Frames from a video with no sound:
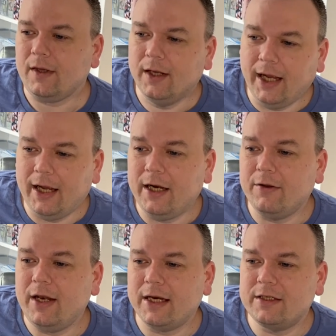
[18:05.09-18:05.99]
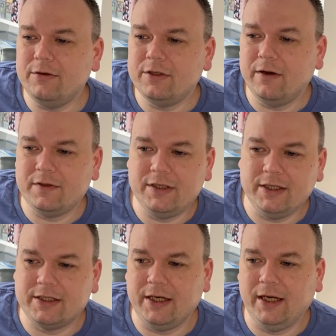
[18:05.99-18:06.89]
Now the next two services you'll
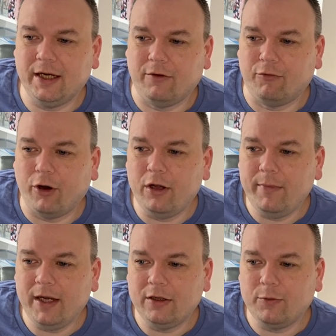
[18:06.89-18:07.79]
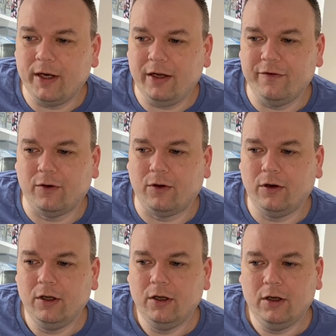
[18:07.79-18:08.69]
see here are Royal Mail
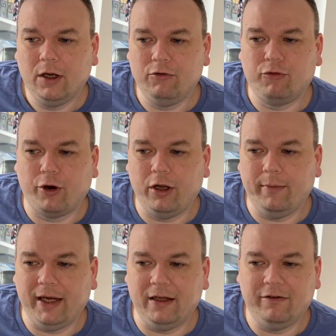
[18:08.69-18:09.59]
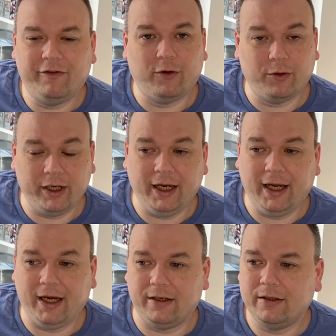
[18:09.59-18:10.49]
24 and Royal Mail
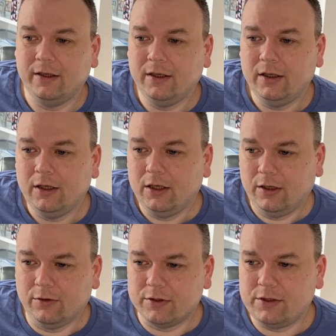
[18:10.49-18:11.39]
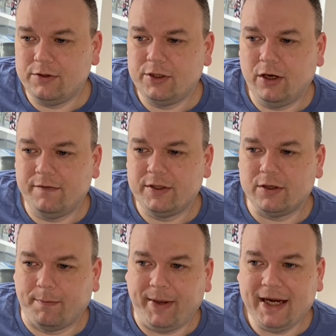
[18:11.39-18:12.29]
48. Those two services
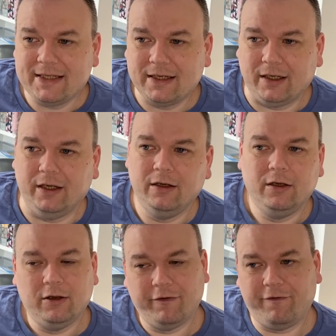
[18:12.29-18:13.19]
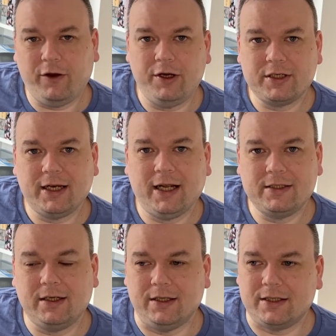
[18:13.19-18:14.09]
are basically first
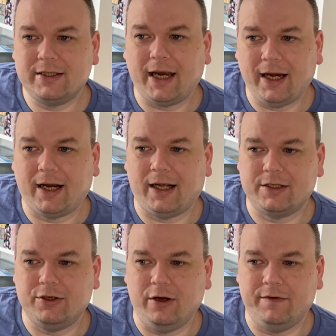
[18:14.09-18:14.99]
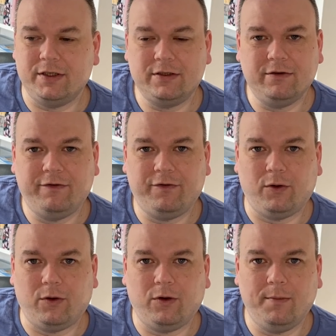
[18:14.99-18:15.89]
class and second class services
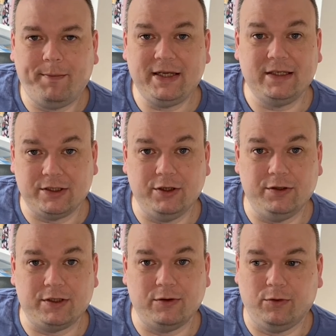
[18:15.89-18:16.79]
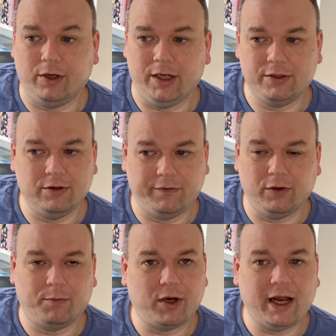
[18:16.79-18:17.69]
for business users only. So if you're
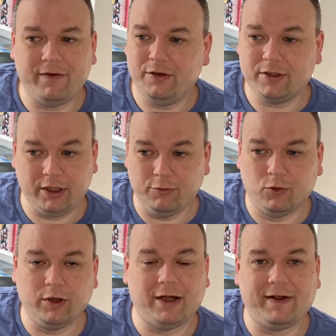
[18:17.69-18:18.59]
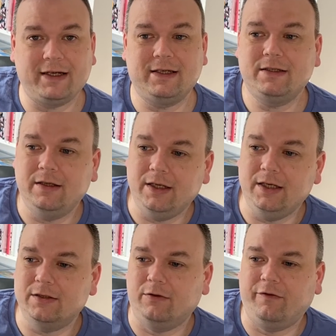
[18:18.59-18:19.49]
a private user, you won't have access to
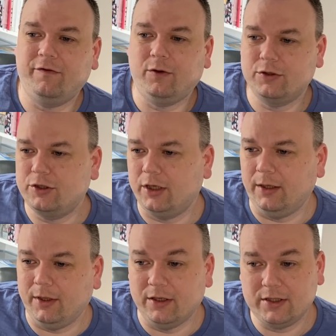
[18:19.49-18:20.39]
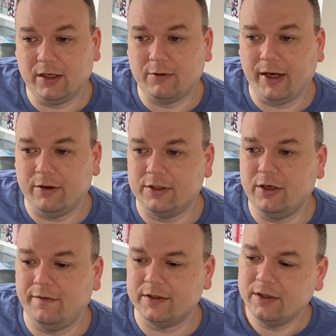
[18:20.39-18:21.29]
these, unfortunately, because they're quite a good
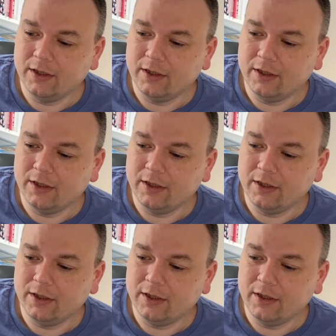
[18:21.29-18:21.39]
service.